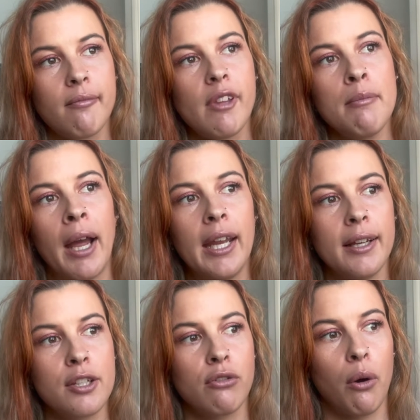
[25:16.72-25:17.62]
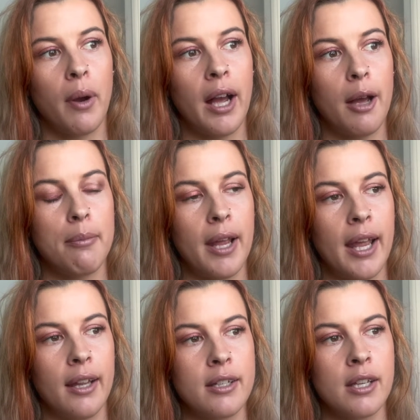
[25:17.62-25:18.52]
my ex grew up,
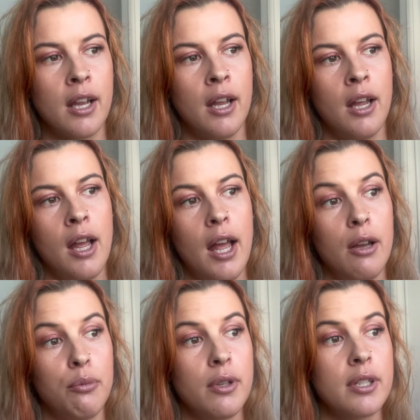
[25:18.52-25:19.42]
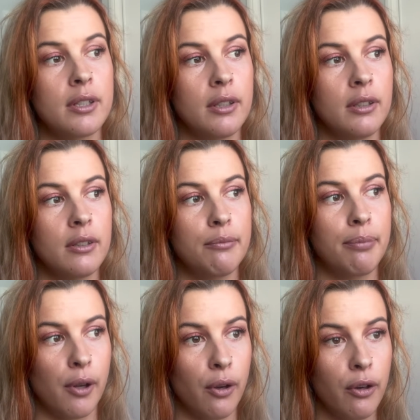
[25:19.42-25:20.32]
and it was
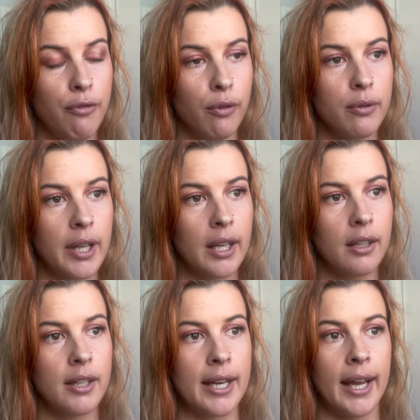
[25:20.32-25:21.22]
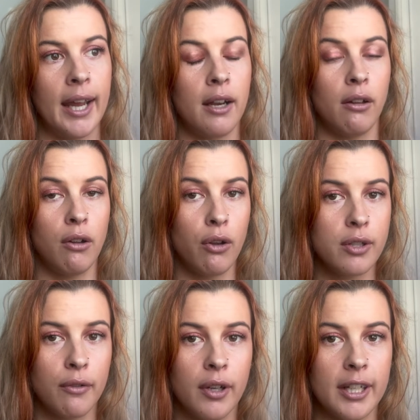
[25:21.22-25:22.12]
beautiful there and I had
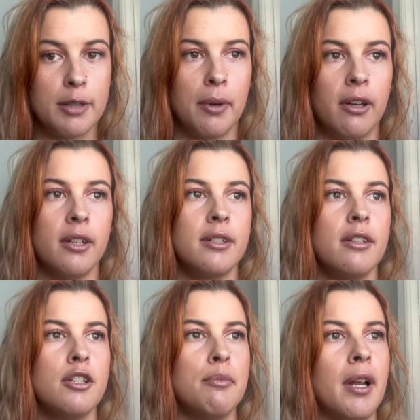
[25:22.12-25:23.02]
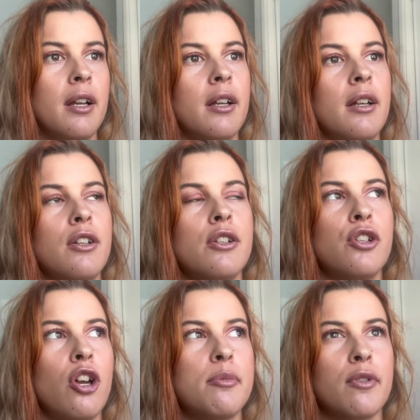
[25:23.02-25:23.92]
lots of good experiences, but in
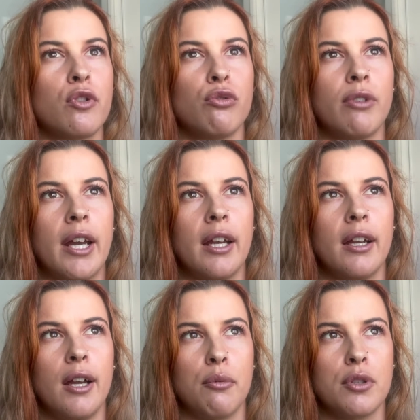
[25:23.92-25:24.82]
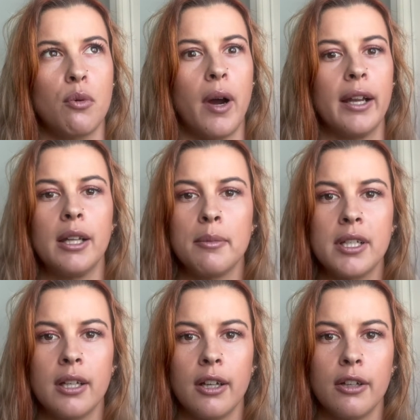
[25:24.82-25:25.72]
terms of career, it was quite
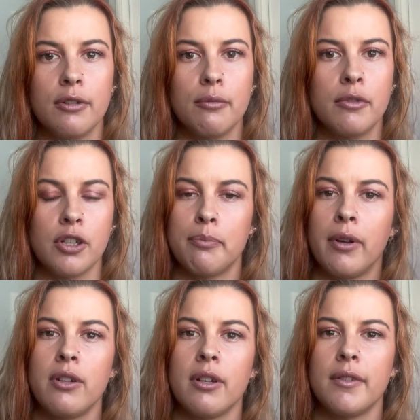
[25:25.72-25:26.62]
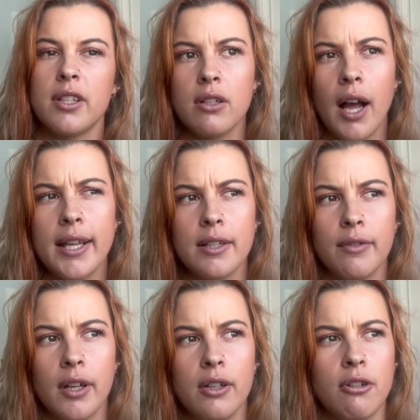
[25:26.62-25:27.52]
limited just because of the size of
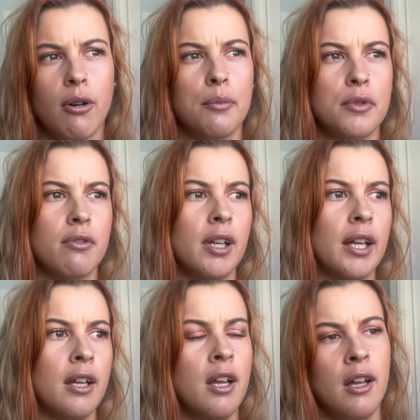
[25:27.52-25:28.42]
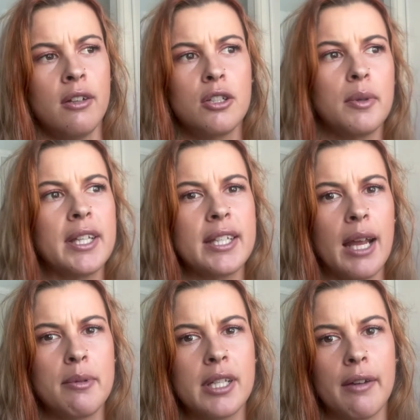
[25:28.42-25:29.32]
it. No one was really doing the
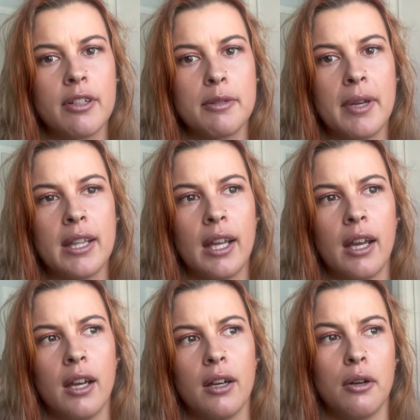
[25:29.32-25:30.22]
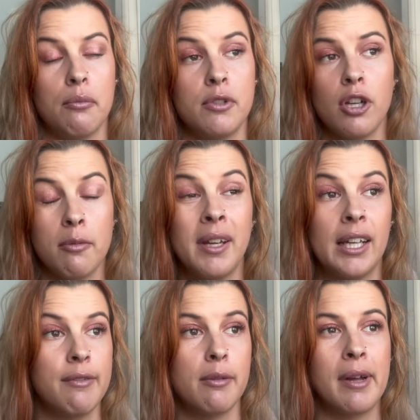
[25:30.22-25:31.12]
same stuff as me there. It took me
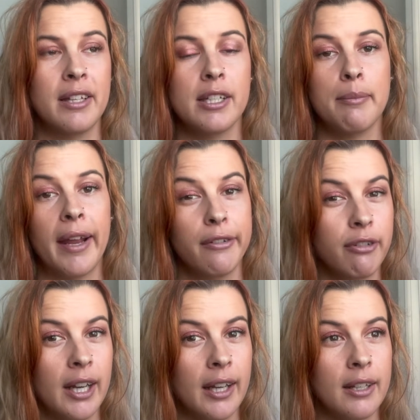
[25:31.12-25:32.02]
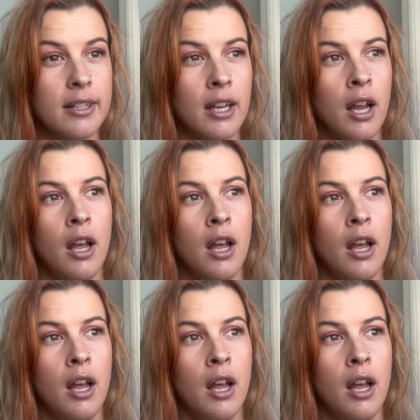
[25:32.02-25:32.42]
11 months to make friends.